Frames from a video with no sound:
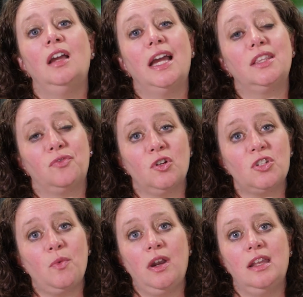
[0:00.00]
And the
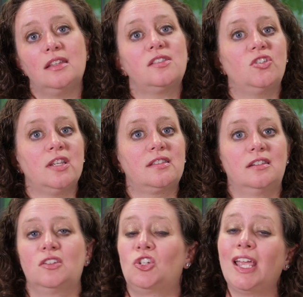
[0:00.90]
first one is
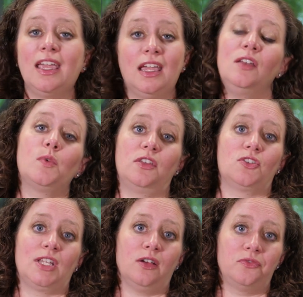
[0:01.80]
just checking in with
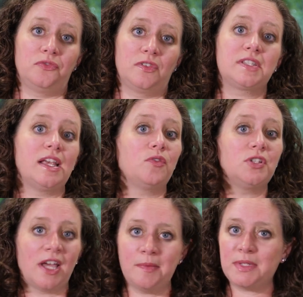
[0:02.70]
yourself
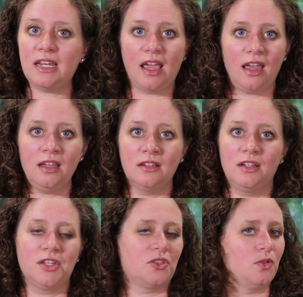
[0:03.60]
several times a day
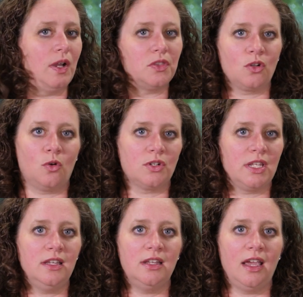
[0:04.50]
throughout the course
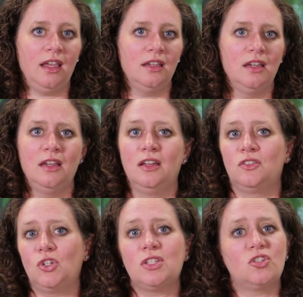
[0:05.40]
of the day.
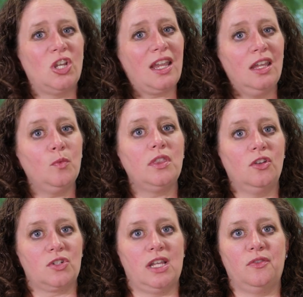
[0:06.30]
Just check in with
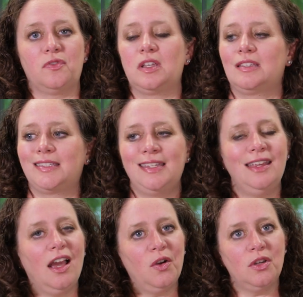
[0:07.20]
yourself.
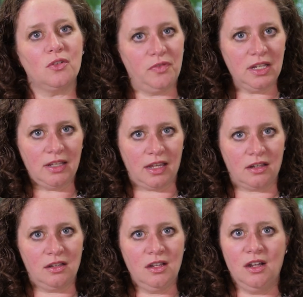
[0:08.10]
See how you're
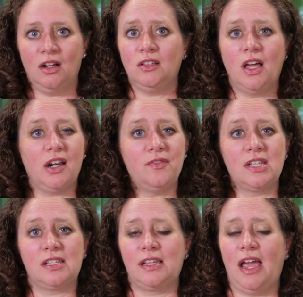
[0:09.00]
feeling. A lot of
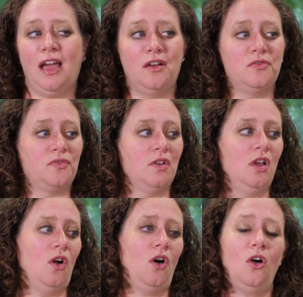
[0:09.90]
us have
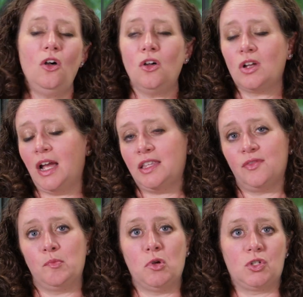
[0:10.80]
all kinds
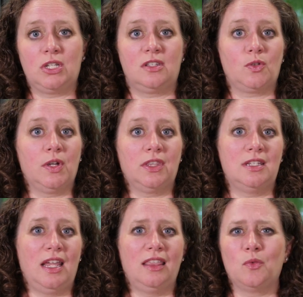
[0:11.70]
of emotions throughout the
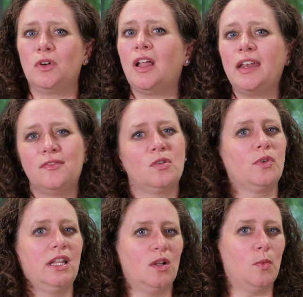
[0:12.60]
day that we're not even
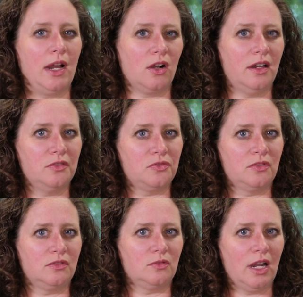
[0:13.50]
really aware of,
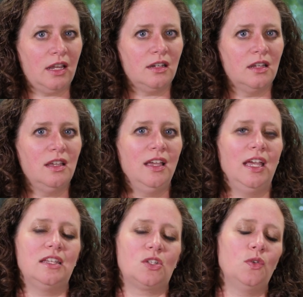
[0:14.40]
right?
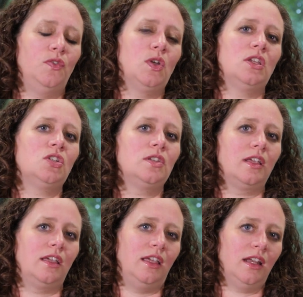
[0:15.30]
And so if you can
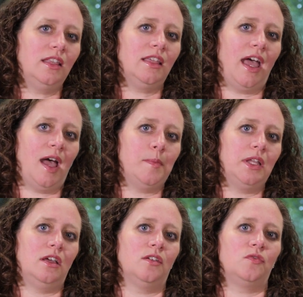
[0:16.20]
get in the
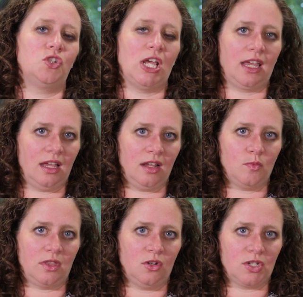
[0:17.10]
habit of checking in
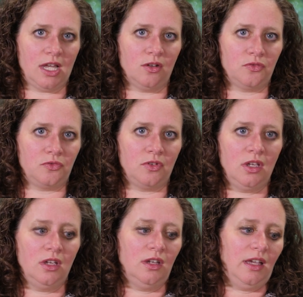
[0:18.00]
with yourself
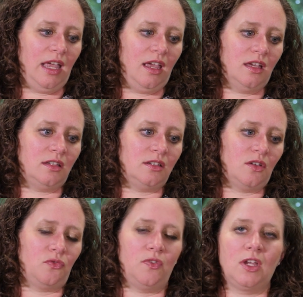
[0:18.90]
and
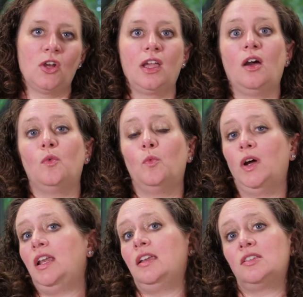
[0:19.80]
figuring out
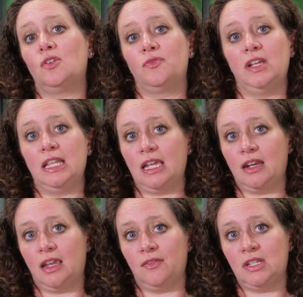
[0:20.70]
what it is you're feeling
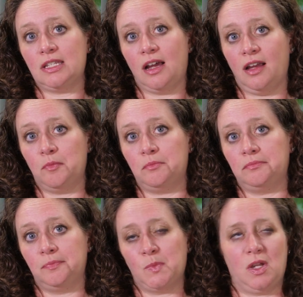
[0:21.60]
at a given time,
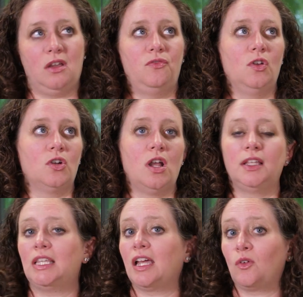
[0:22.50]
if you're
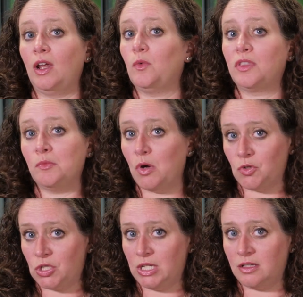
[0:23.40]
not that great with
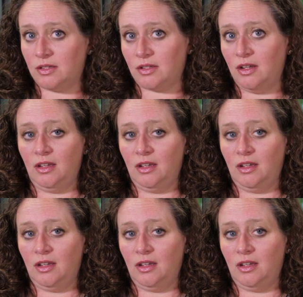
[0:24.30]
emotions,